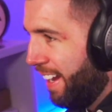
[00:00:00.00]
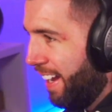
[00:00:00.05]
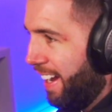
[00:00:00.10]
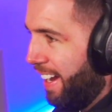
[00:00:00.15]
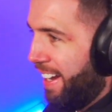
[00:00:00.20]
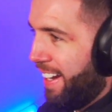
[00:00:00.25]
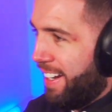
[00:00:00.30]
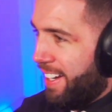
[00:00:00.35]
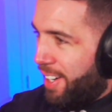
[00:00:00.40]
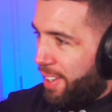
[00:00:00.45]

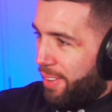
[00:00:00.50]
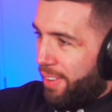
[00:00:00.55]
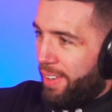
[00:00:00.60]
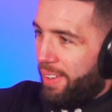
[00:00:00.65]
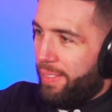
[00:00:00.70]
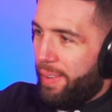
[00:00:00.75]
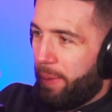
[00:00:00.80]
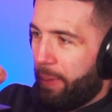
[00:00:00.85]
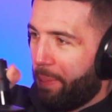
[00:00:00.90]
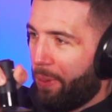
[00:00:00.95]
Uh, you know,
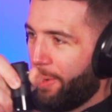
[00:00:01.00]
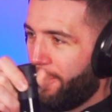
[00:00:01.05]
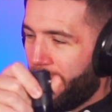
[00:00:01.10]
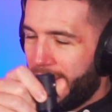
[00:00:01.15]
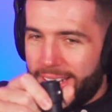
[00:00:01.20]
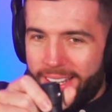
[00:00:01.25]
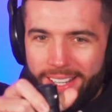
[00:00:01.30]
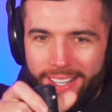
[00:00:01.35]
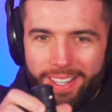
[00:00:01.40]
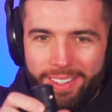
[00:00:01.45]
we'll put
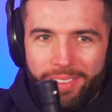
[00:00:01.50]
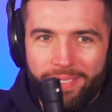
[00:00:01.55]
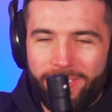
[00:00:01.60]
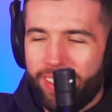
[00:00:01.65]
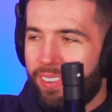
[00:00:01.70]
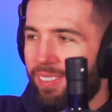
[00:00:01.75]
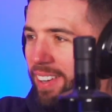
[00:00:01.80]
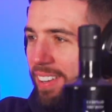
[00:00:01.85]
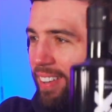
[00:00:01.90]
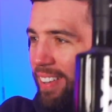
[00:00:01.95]
one, uh, we'll
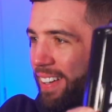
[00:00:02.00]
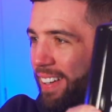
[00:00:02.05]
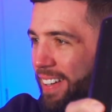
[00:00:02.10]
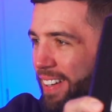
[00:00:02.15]
put one